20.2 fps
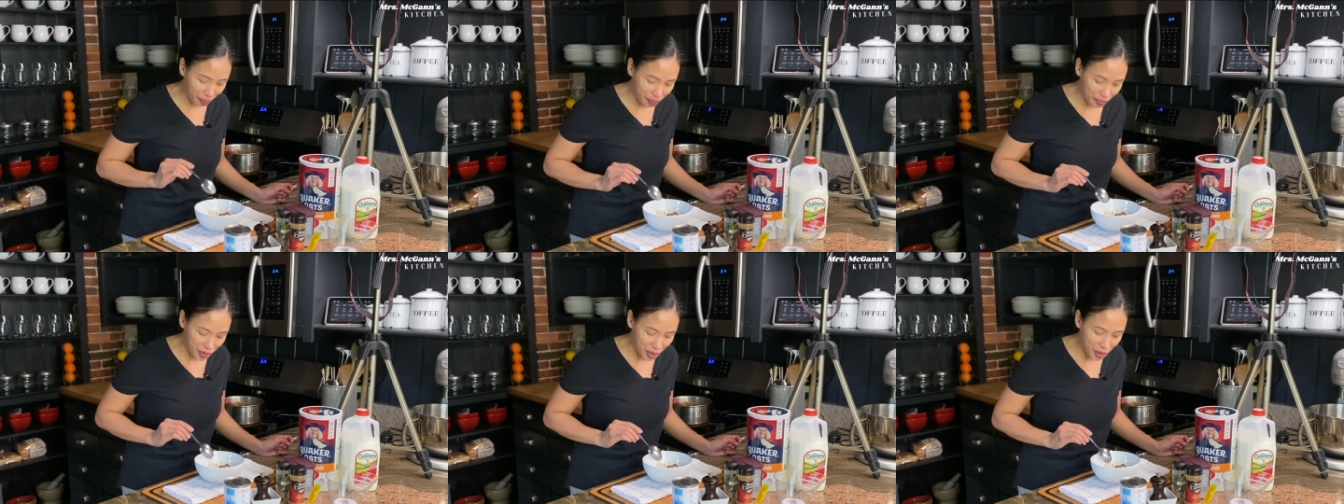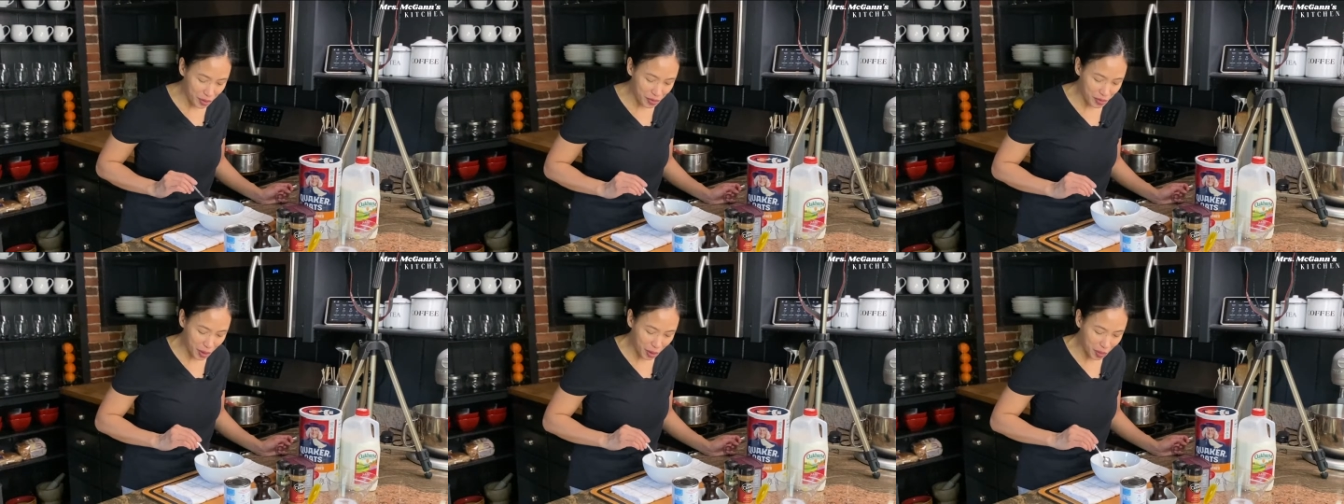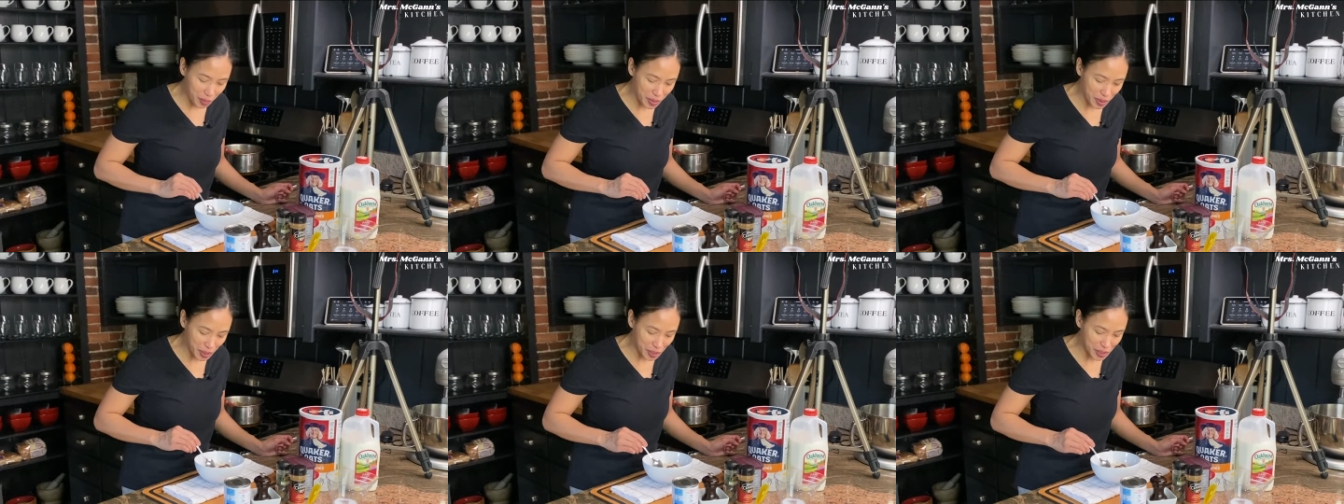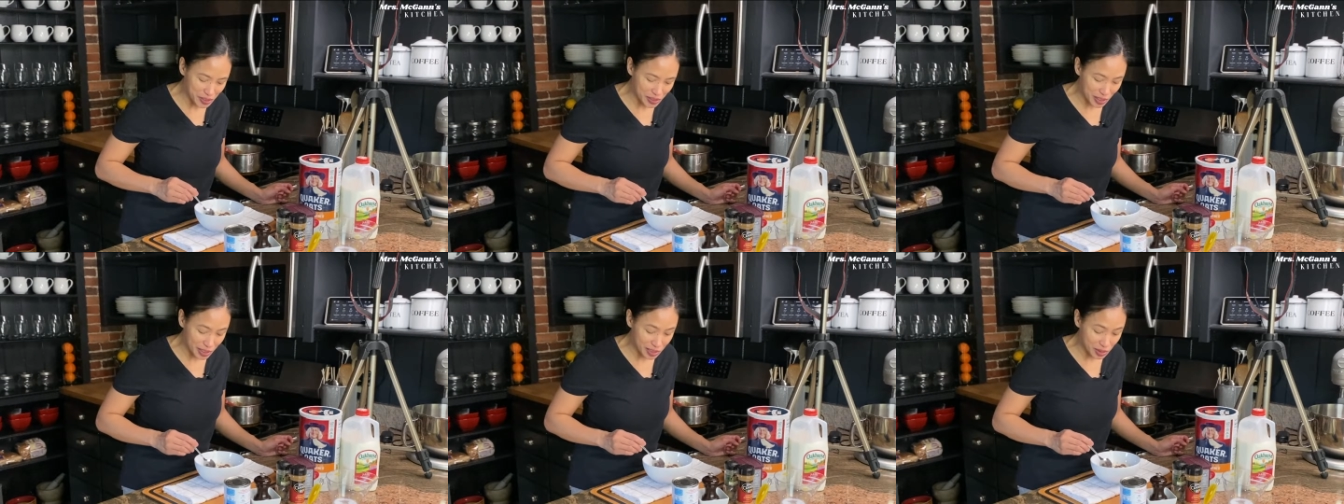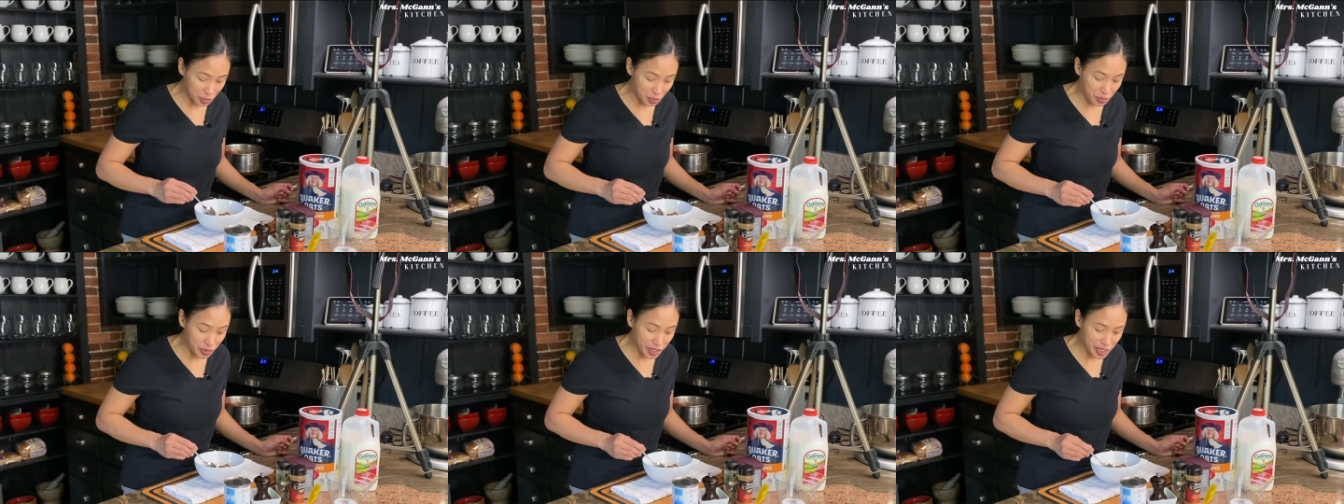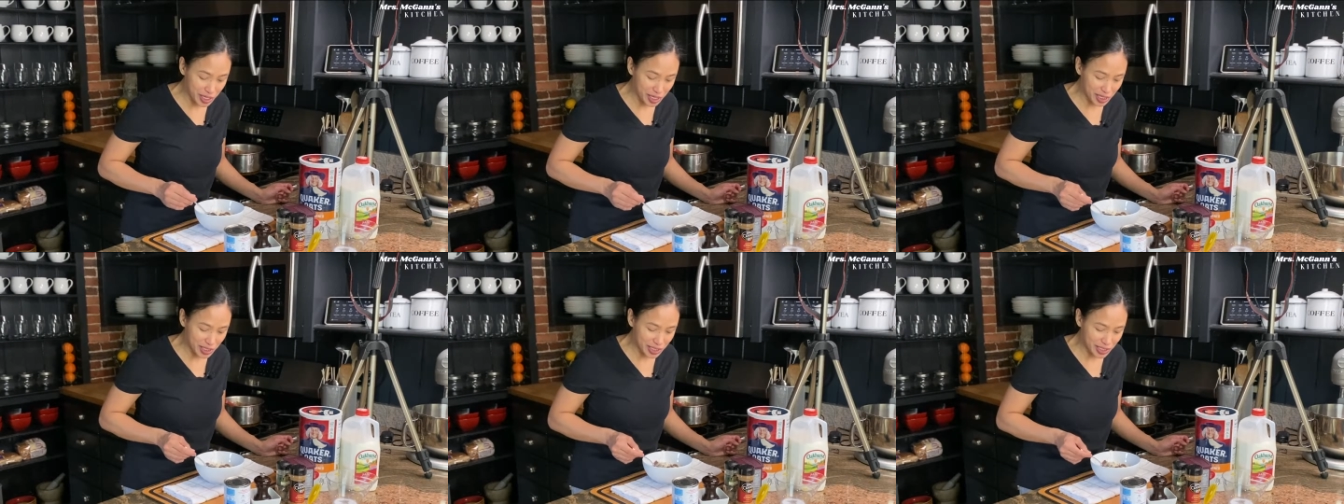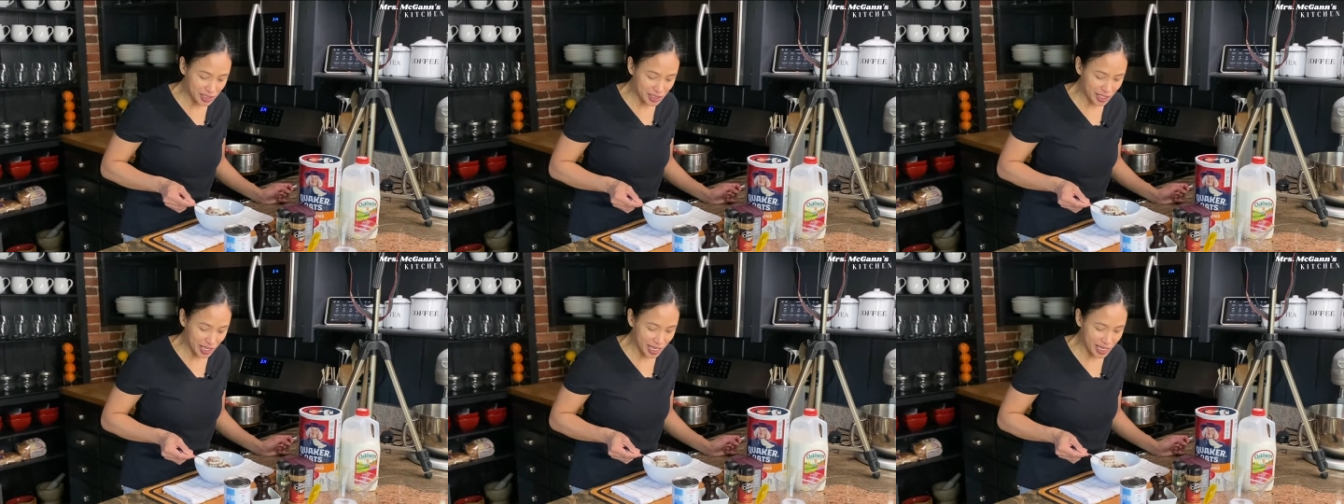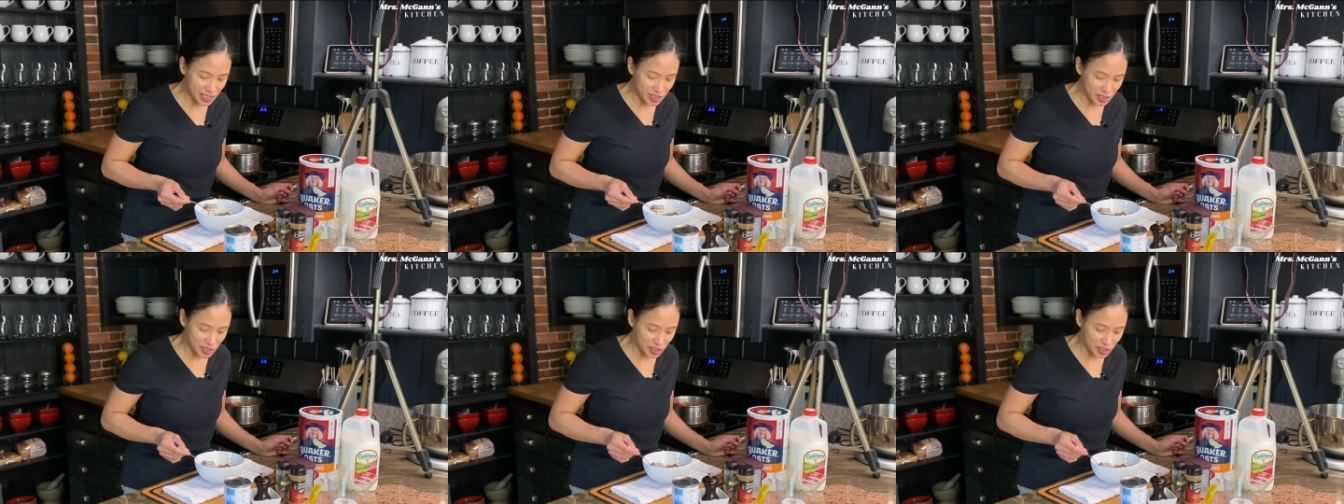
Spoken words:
cocoa because it really tastes